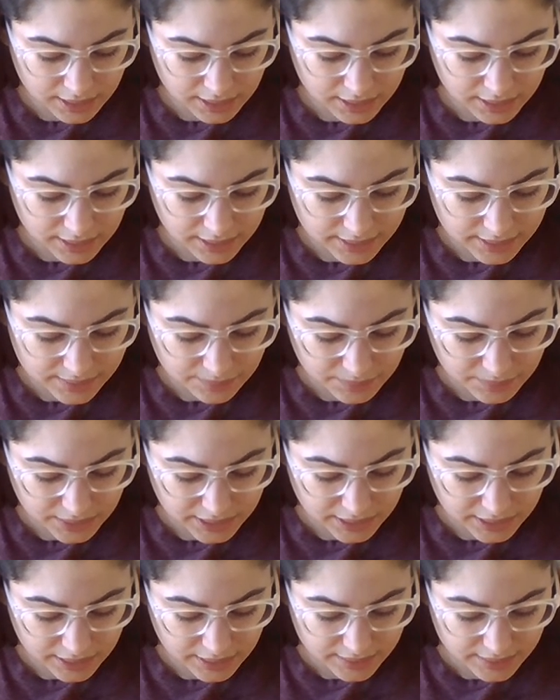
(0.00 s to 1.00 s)
This
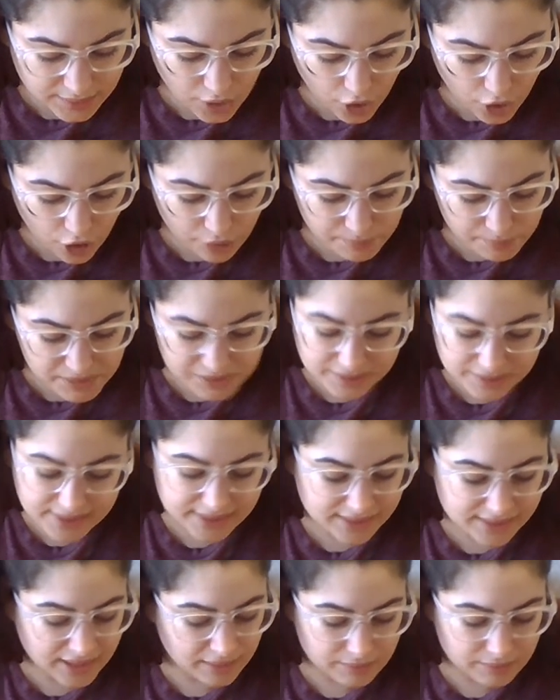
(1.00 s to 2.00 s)
one is almost the
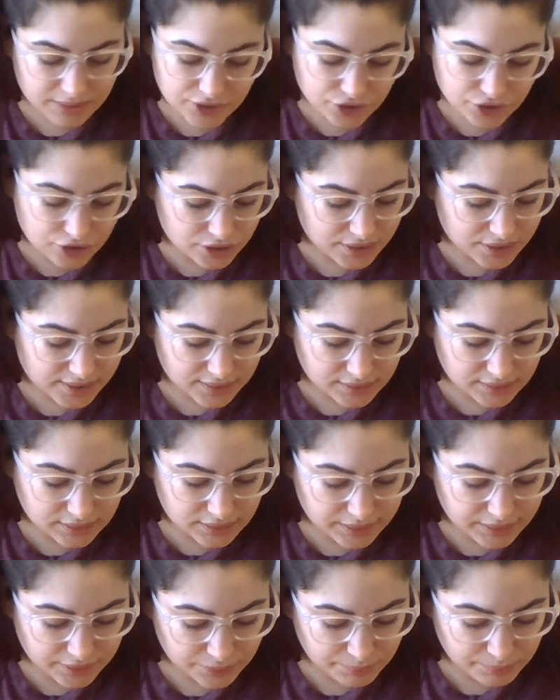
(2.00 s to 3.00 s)
same. It's just a
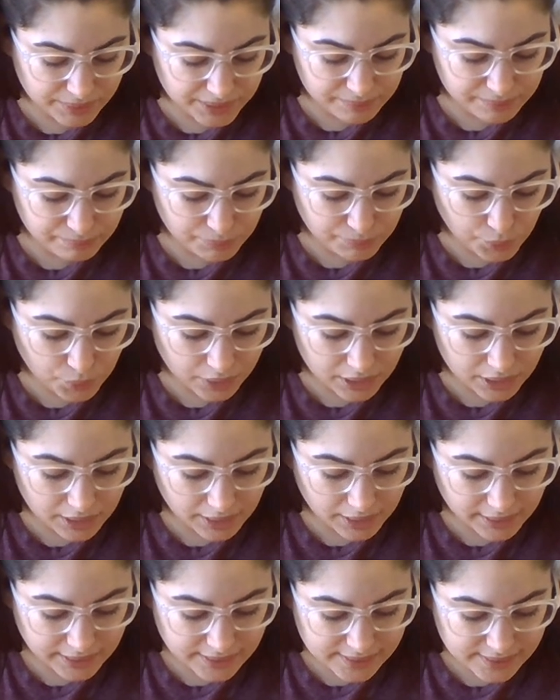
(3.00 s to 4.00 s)
little bit more,
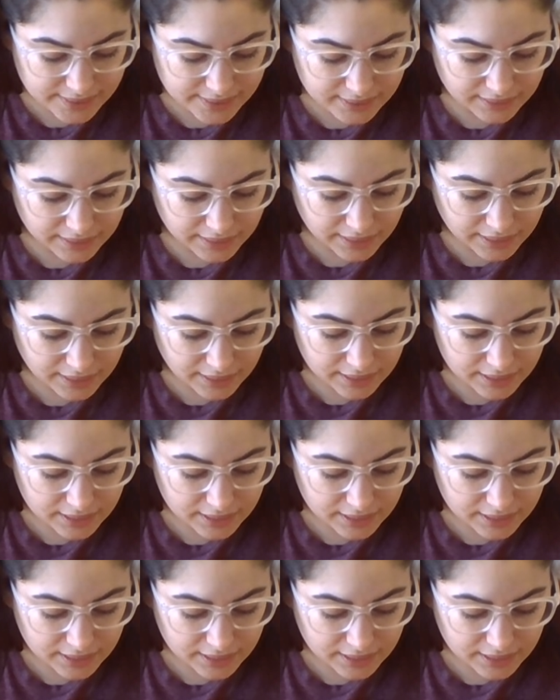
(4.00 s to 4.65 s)
honestly.